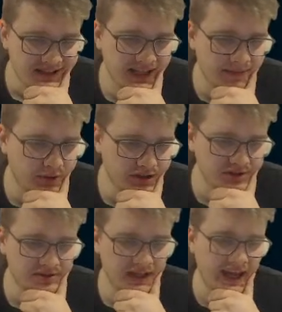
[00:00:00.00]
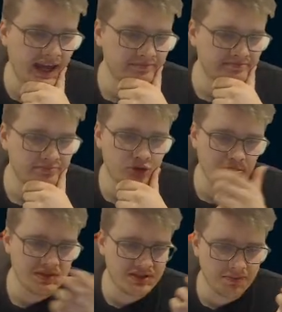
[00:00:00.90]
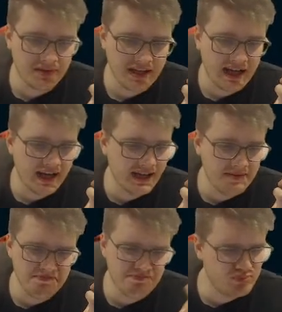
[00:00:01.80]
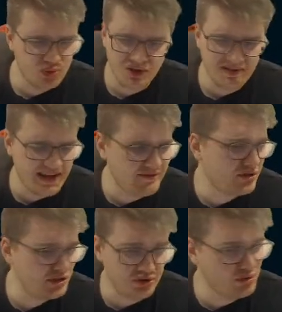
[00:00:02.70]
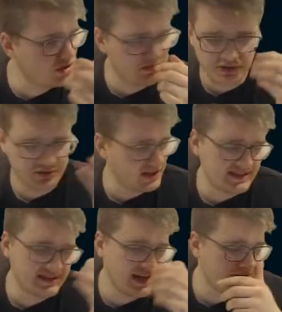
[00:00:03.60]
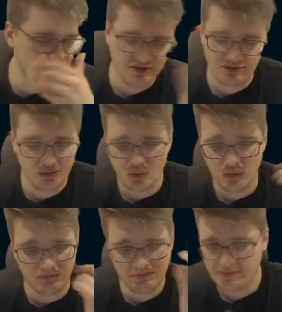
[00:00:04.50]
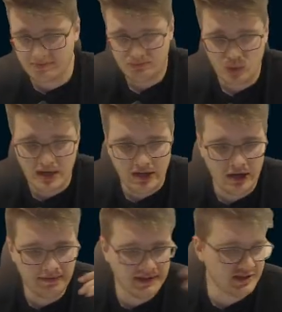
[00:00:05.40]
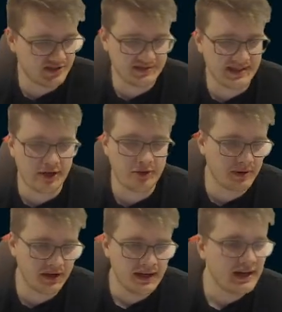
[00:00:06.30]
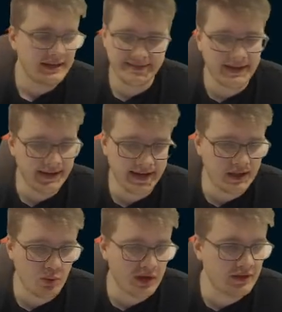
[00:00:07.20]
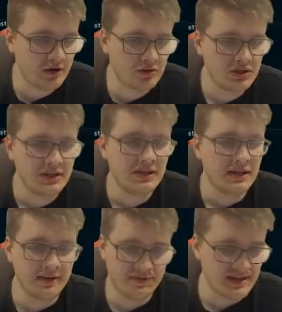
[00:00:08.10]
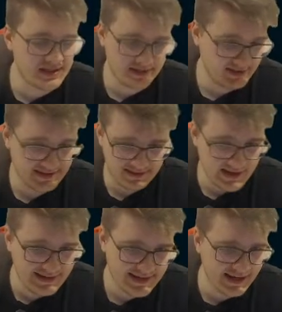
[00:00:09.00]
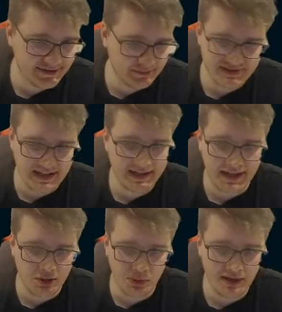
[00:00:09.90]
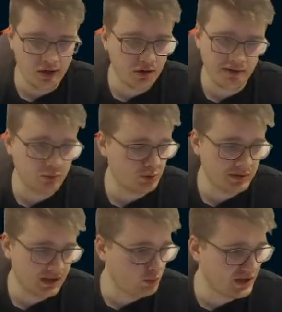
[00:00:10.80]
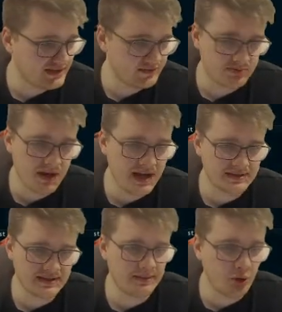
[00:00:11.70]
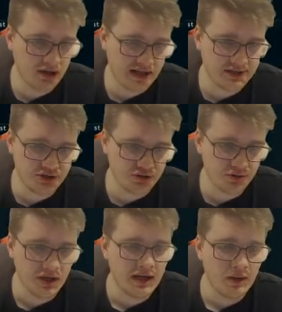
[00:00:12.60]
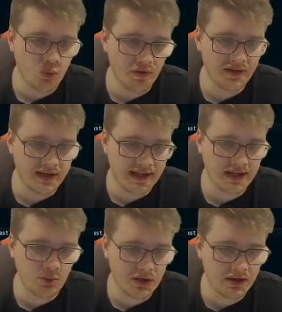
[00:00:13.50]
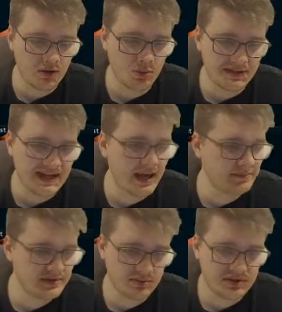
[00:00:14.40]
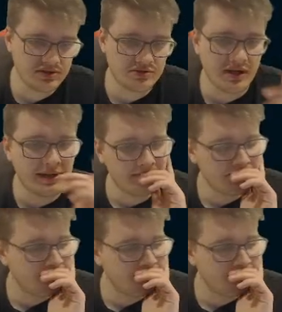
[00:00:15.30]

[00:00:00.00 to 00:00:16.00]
Chatbox, again, probably something I would never use, but it's there, so why not? It doesn't take up a dedicated window. If this had taken up a dedicated window, it would be a waste of space. He put it into one dedicated window with tabs, which is great.